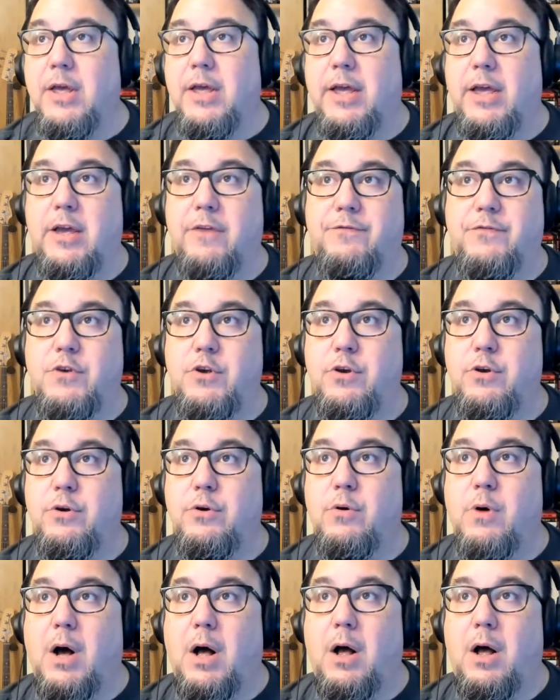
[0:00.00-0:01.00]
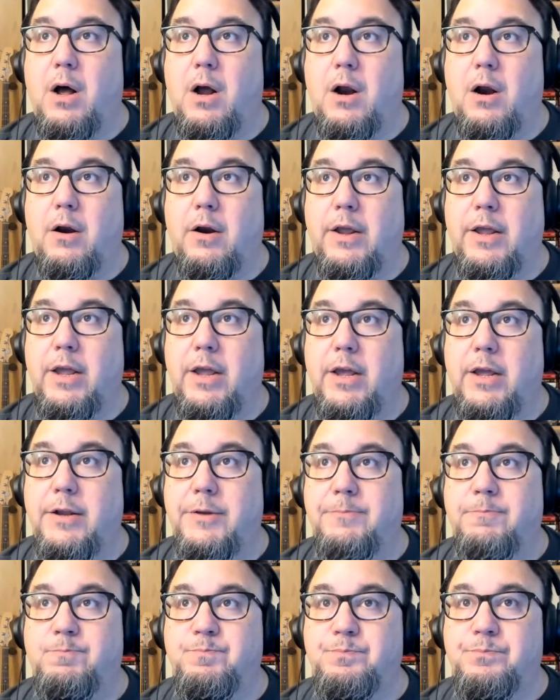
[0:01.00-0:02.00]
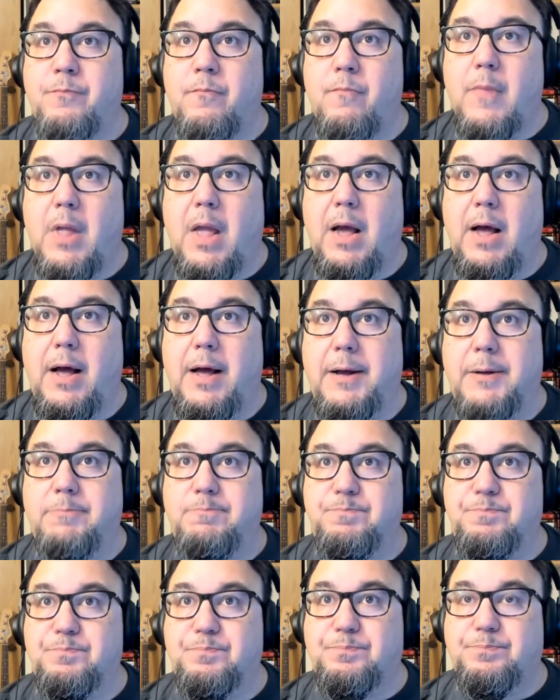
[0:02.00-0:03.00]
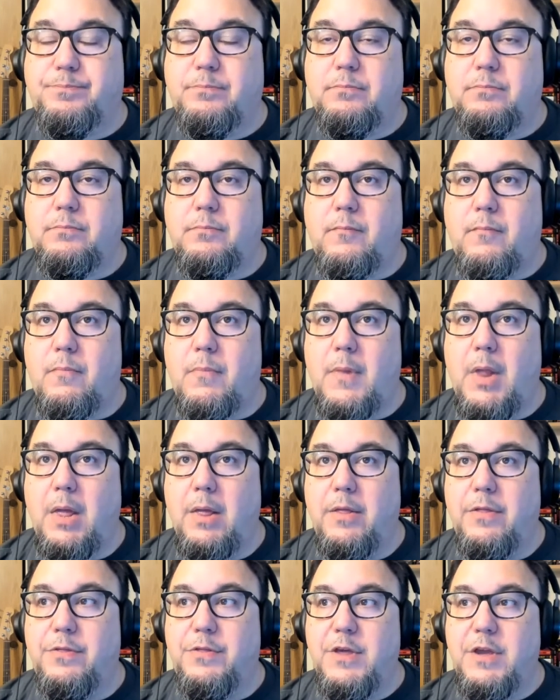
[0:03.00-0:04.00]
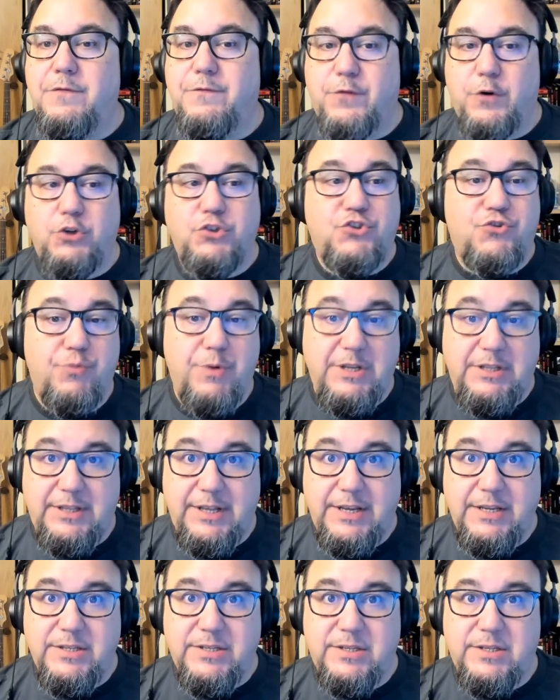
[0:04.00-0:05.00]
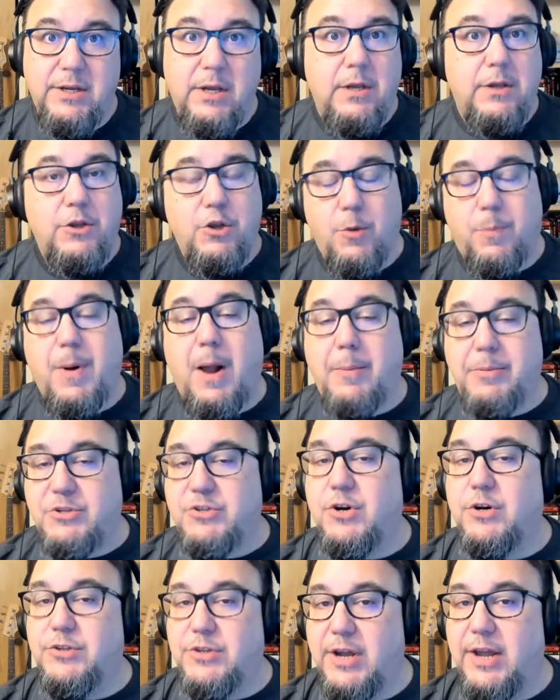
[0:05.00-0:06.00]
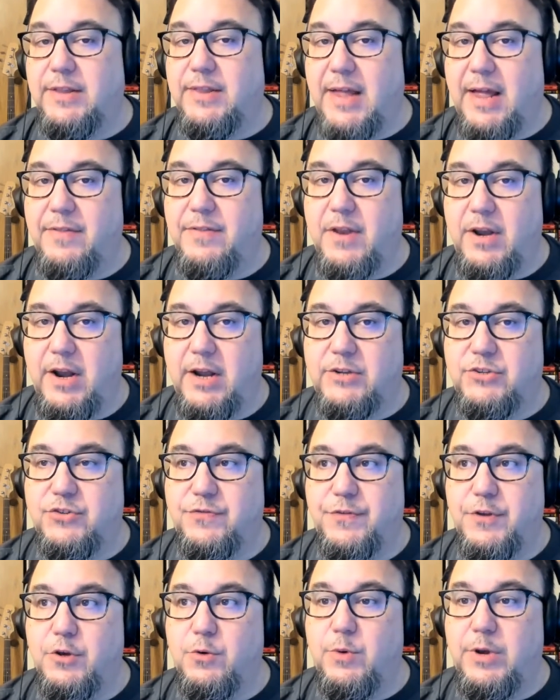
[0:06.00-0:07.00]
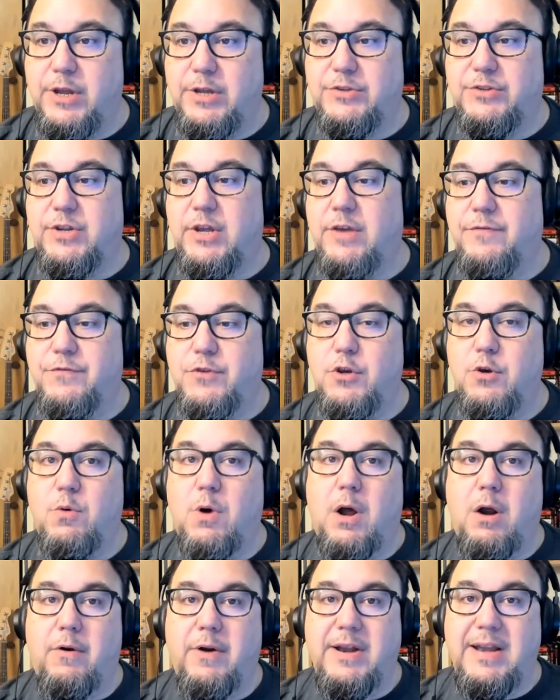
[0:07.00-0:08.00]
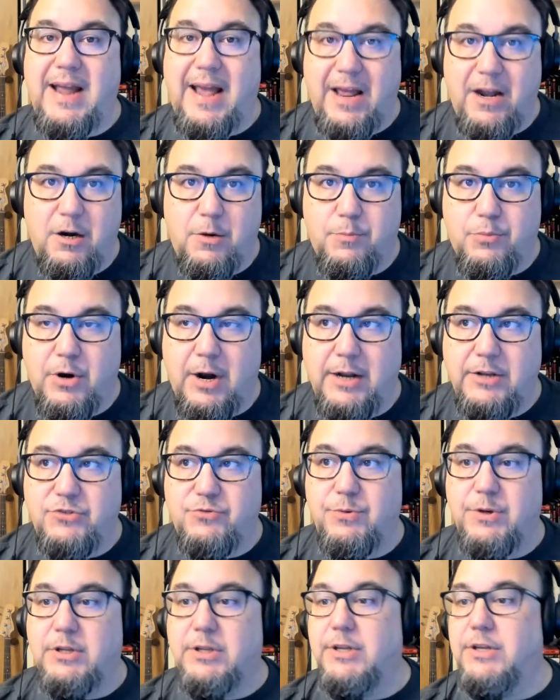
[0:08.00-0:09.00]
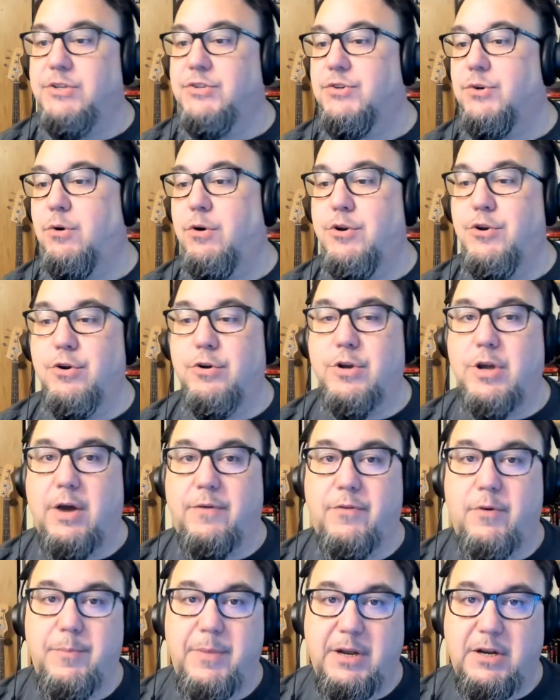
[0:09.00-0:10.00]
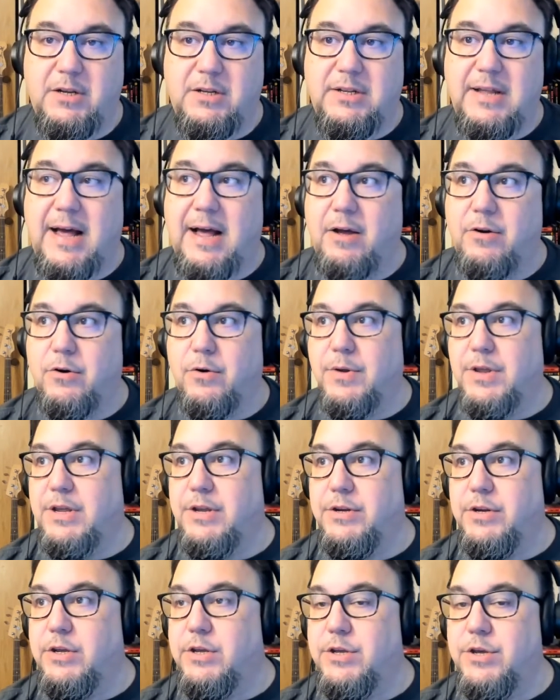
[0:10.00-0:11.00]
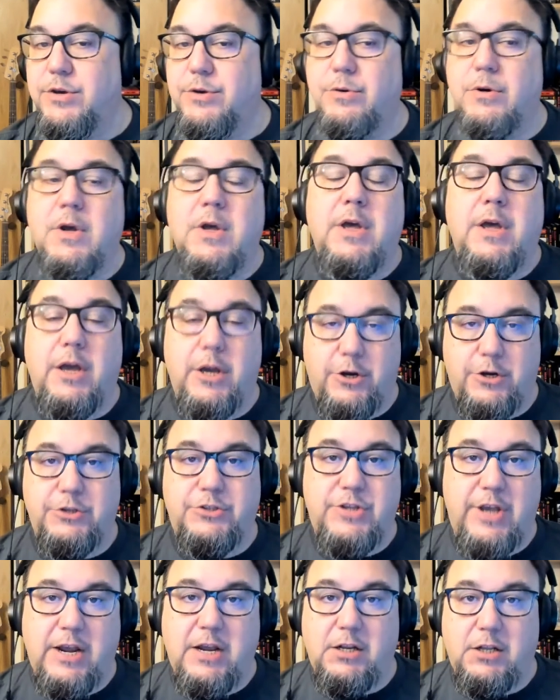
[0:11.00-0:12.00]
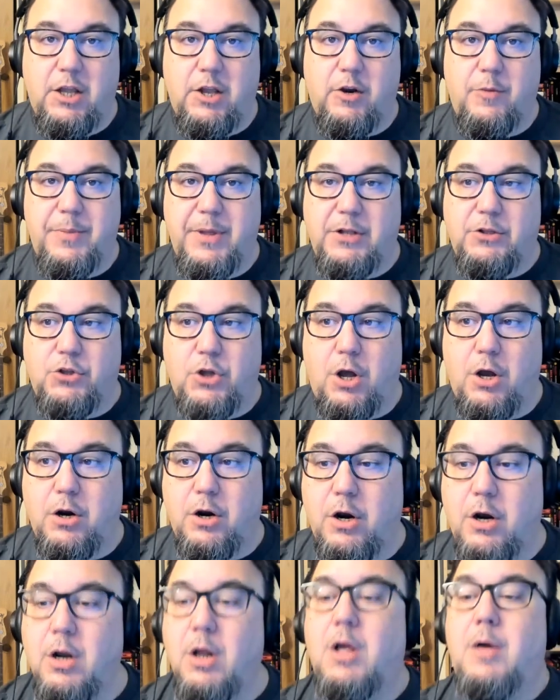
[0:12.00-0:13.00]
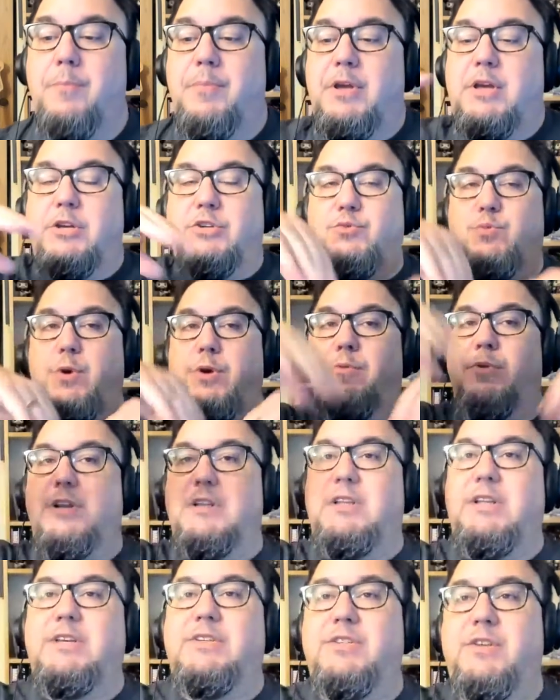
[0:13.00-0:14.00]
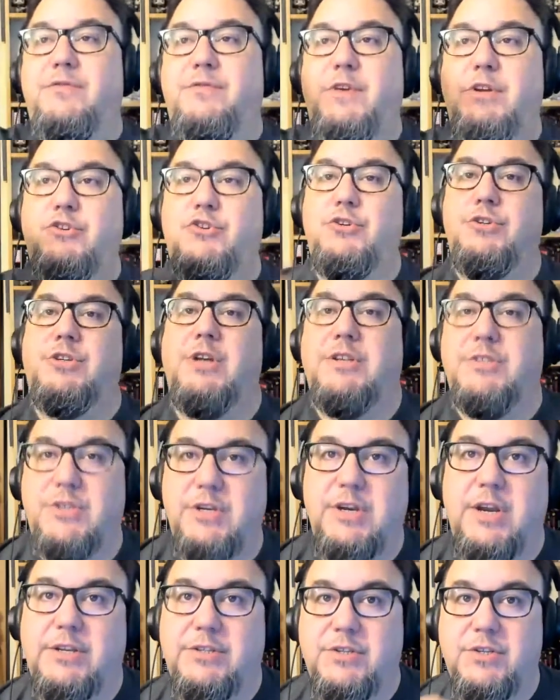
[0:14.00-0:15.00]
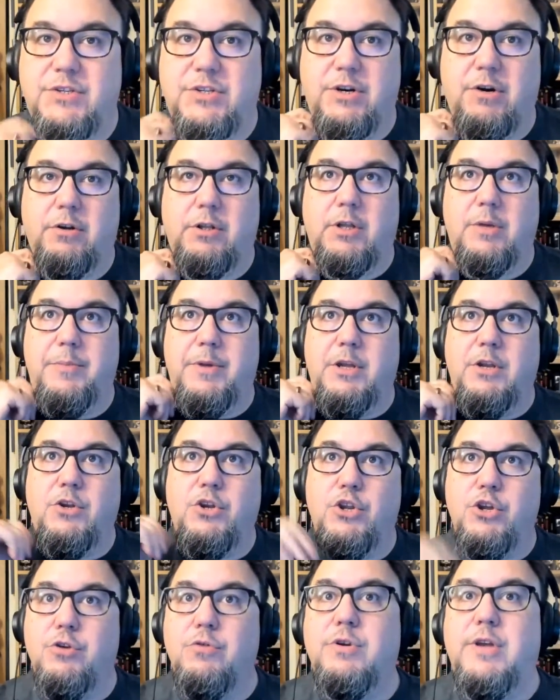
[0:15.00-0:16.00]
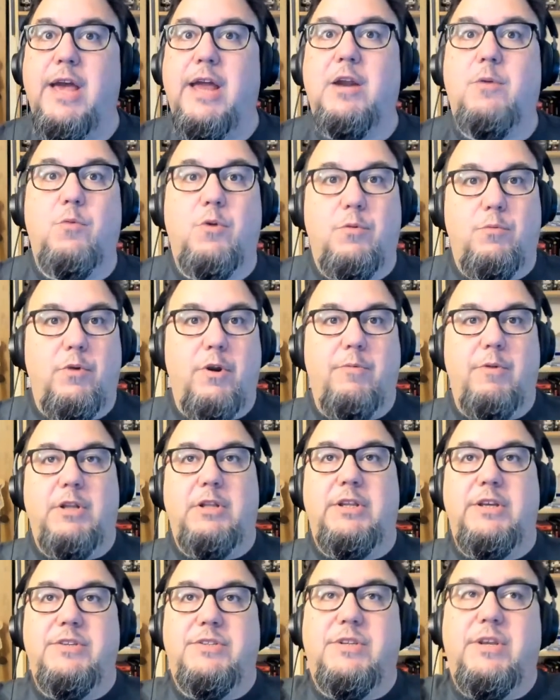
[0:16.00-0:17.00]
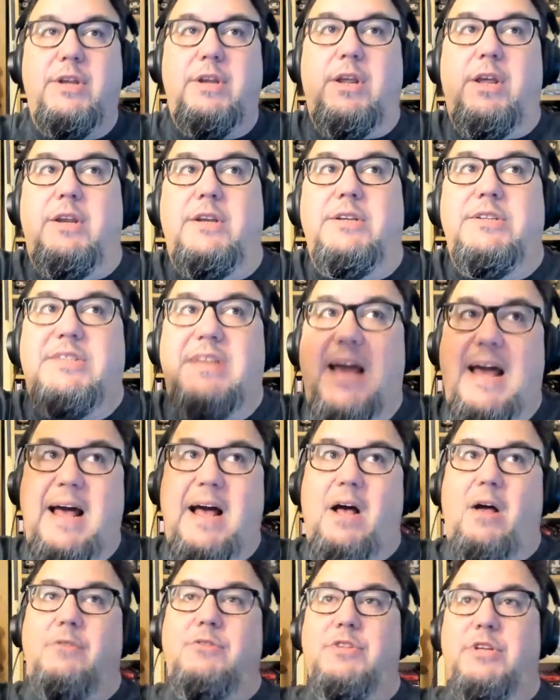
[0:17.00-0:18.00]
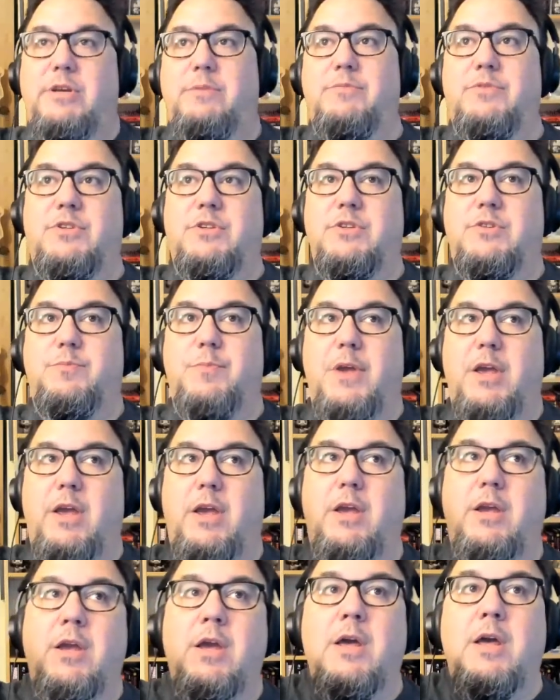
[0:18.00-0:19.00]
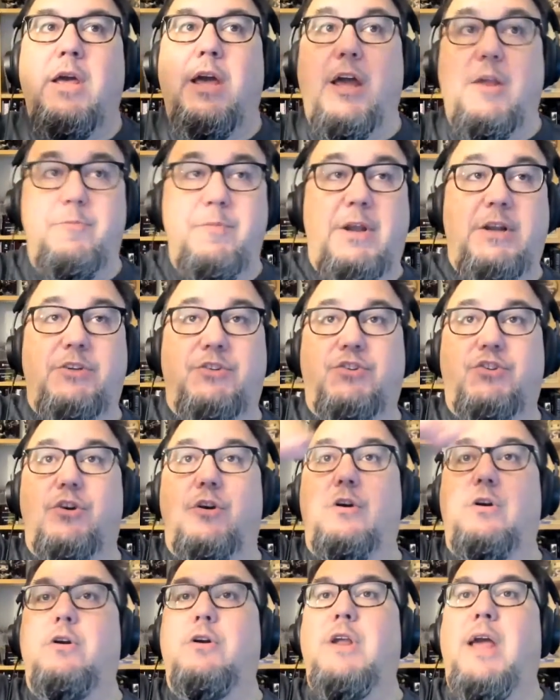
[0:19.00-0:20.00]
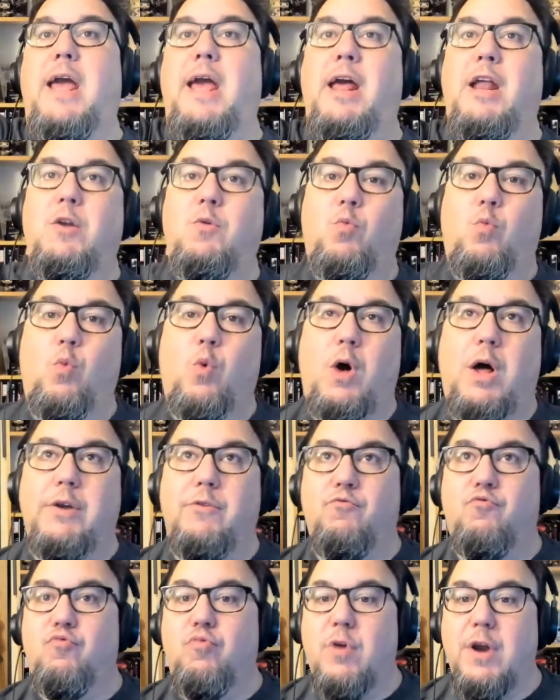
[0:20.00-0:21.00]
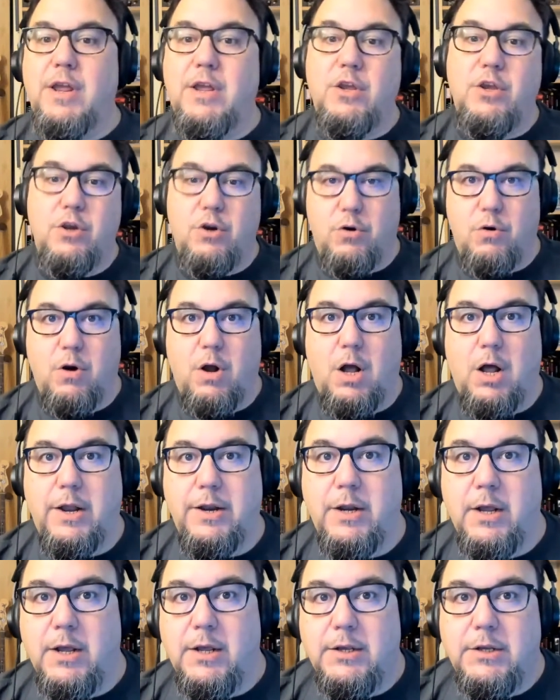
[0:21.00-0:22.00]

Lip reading: If you are in the first release, you'll probably start to get that in the next few weeks. If you are an enterprise release or your government cloud or EDU, it could take a little bit longer, because we release a feature doesn't necessarily mean you get it when we release it. It is how Teams is being administered and what ring you're on.